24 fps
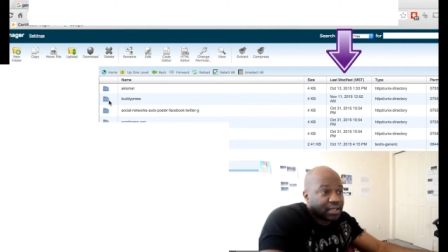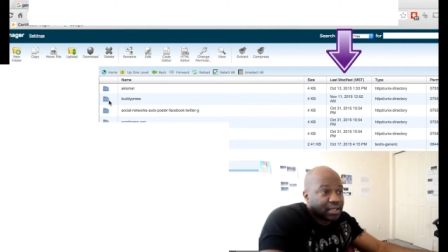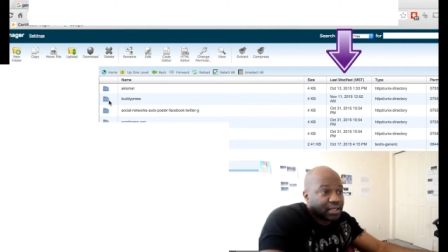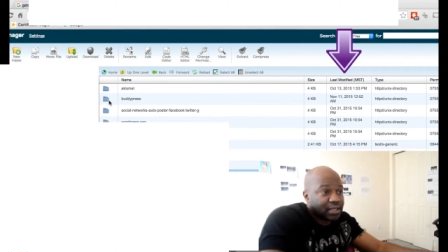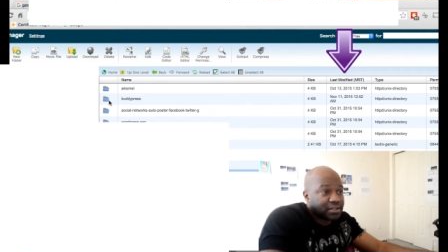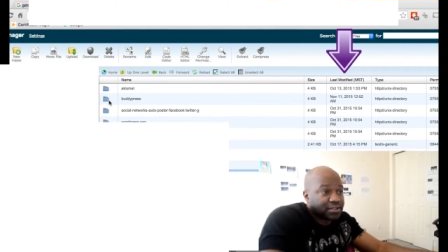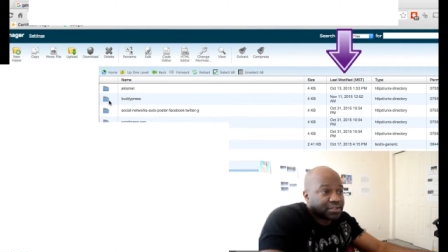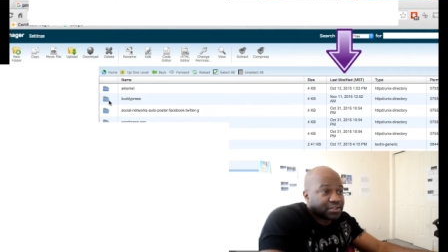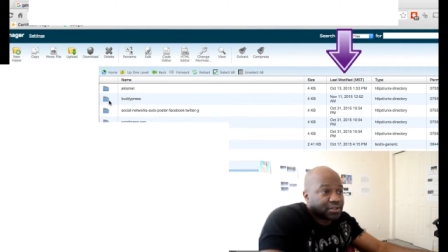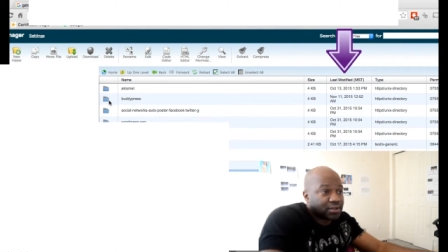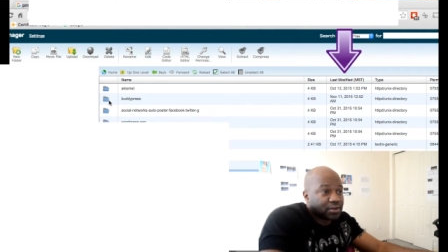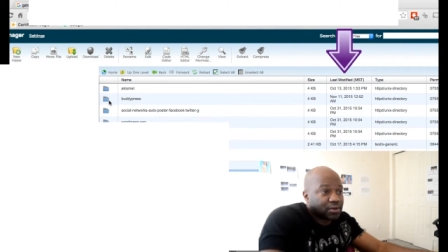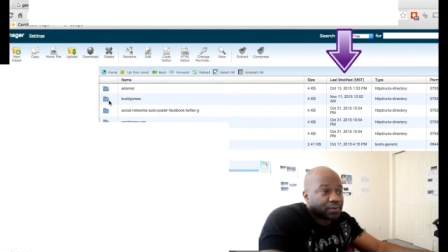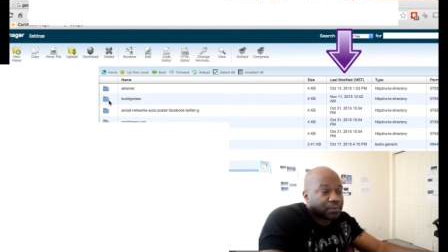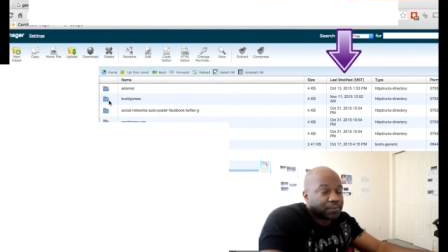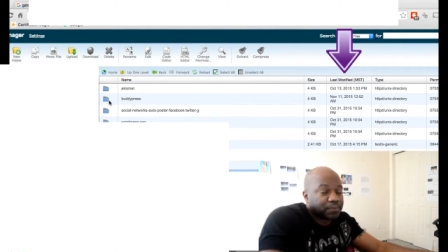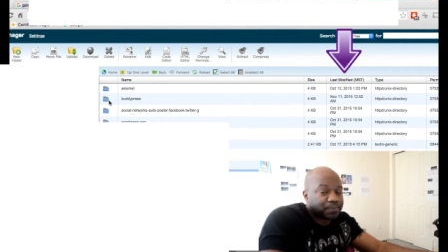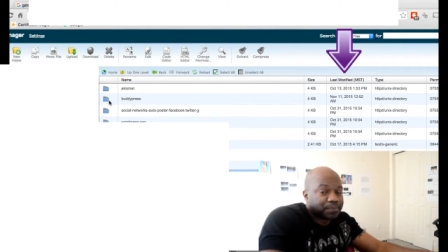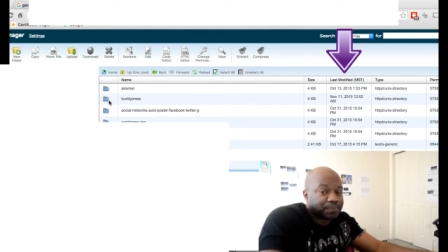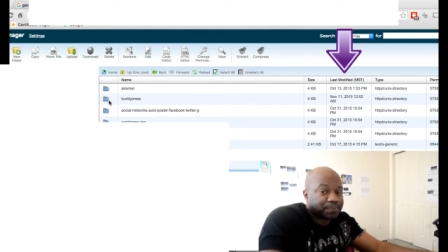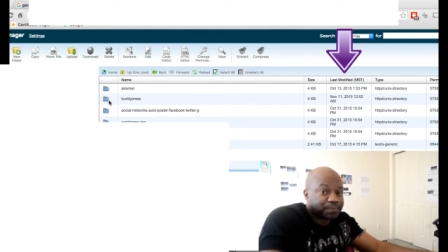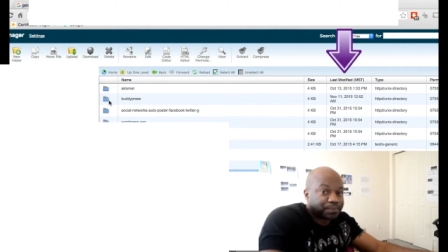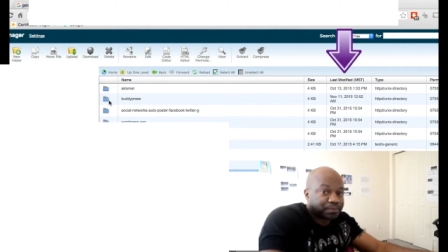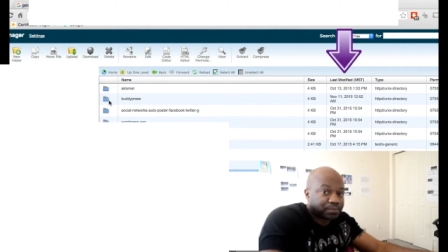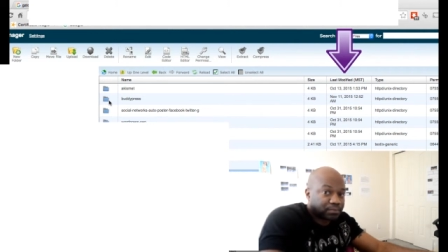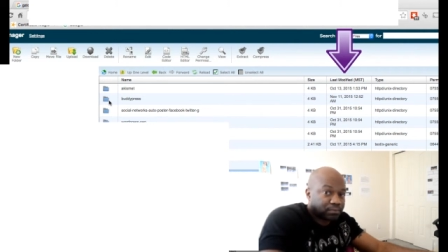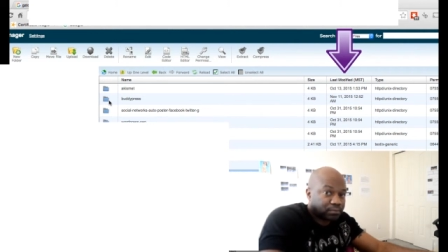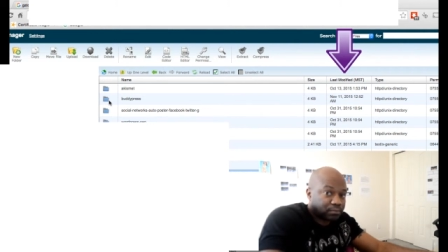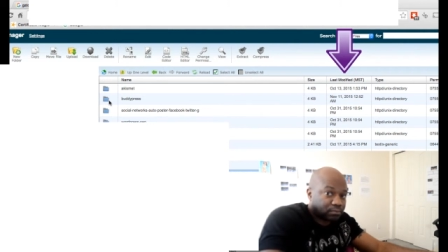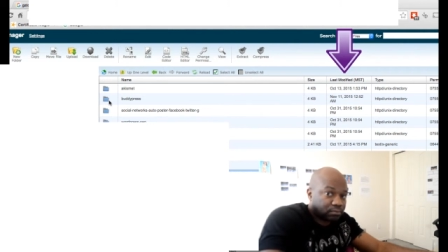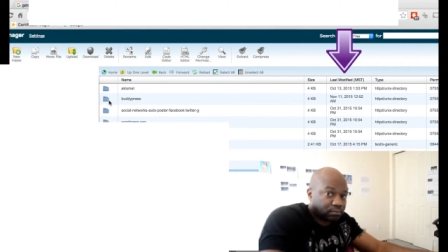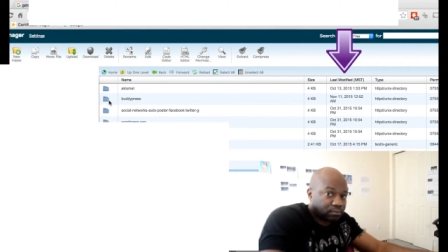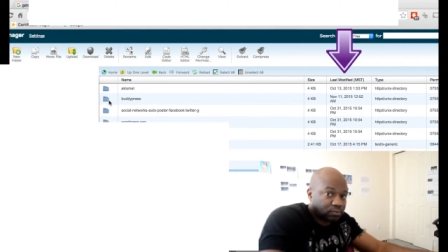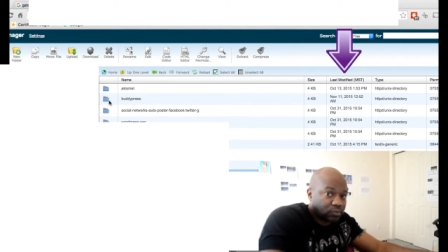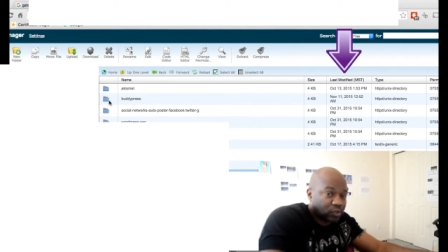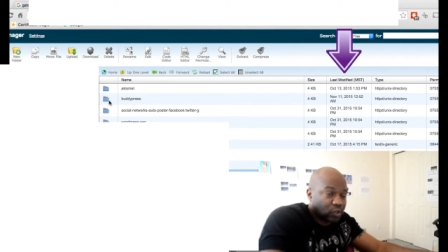And so
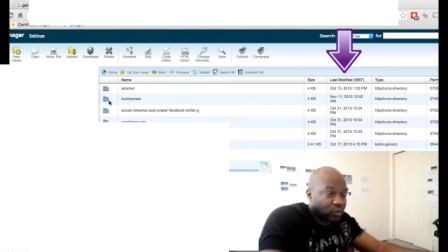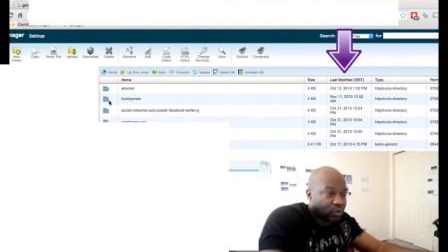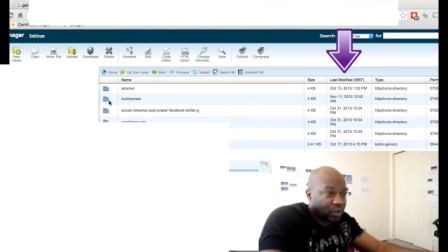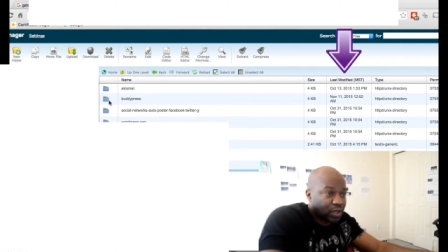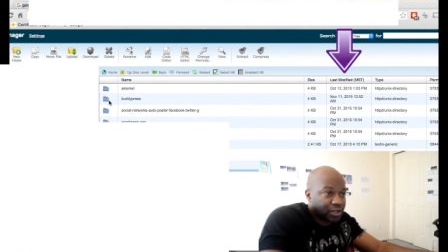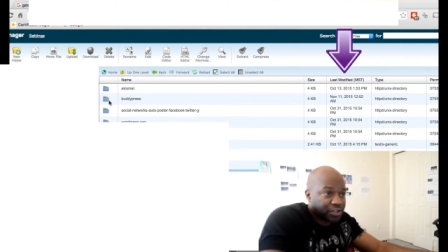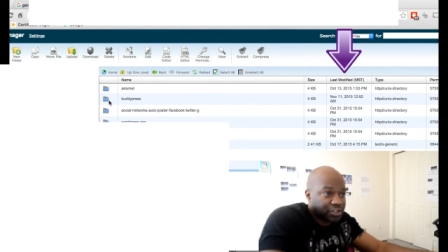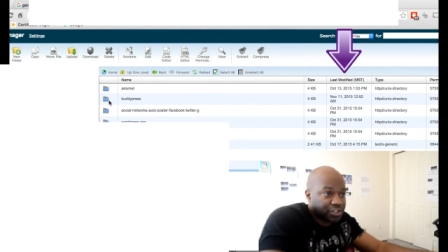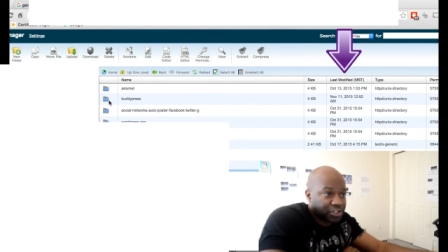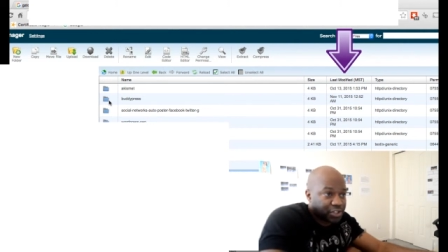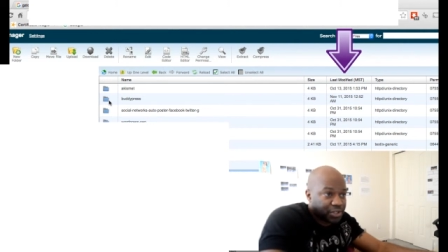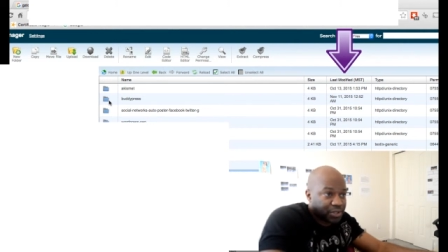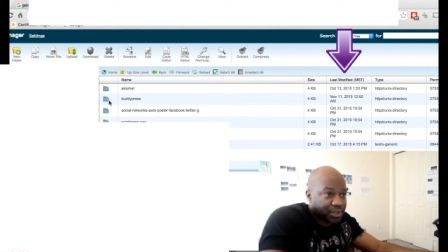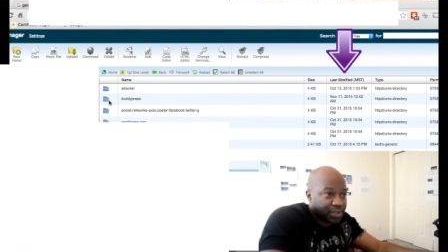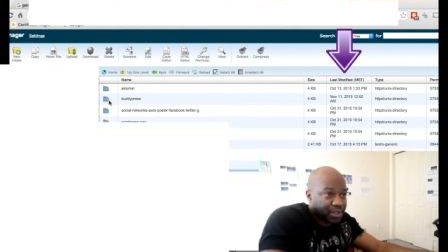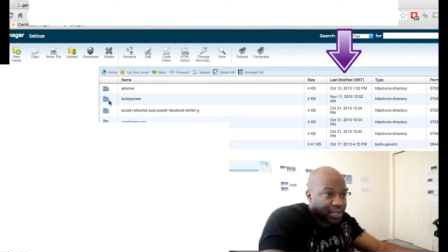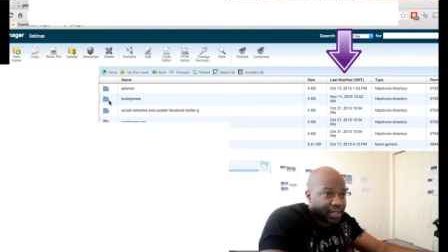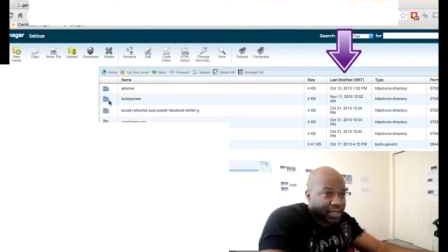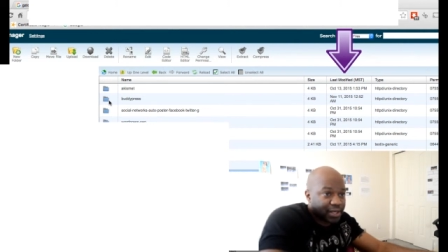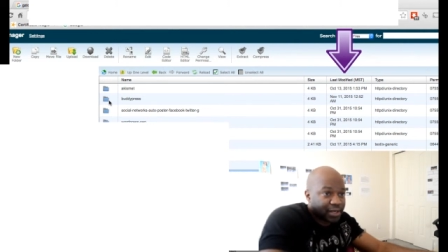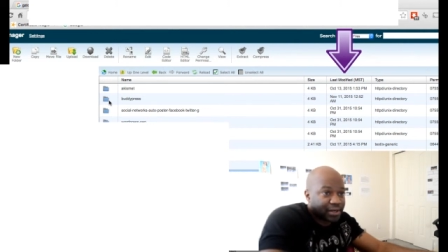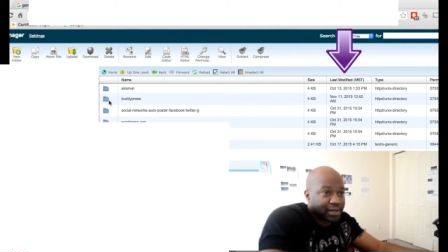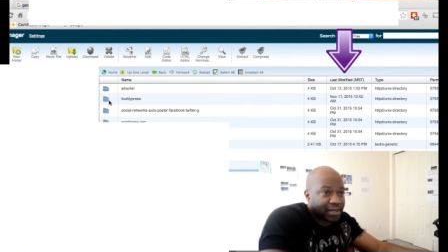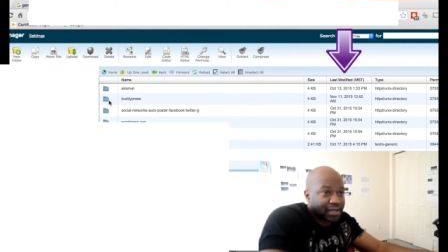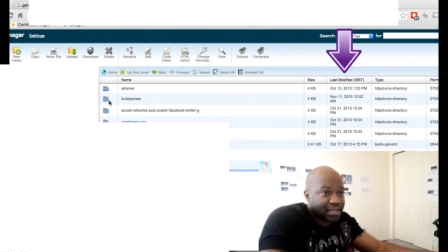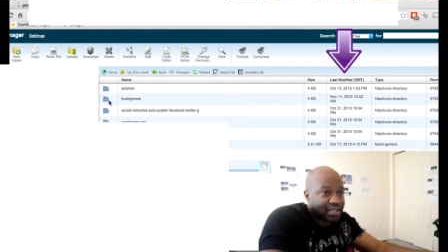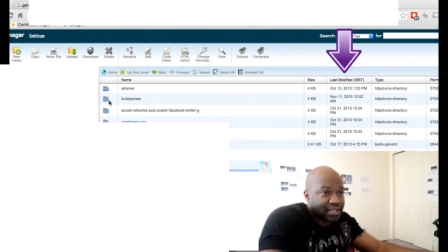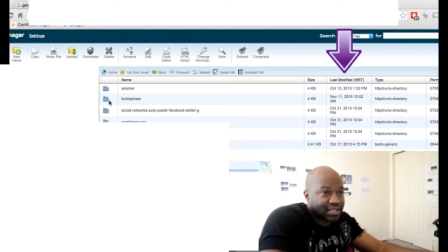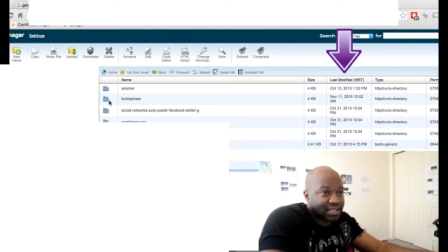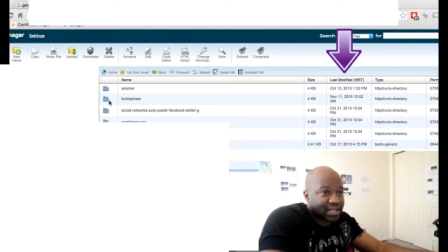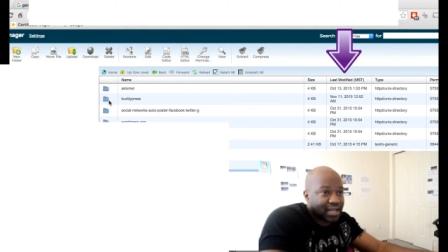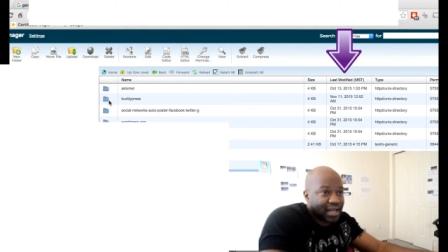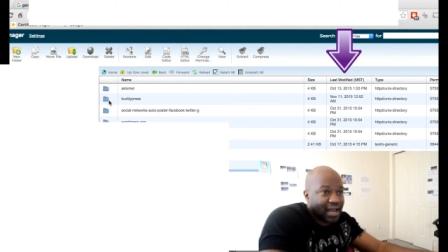what I'll show you here is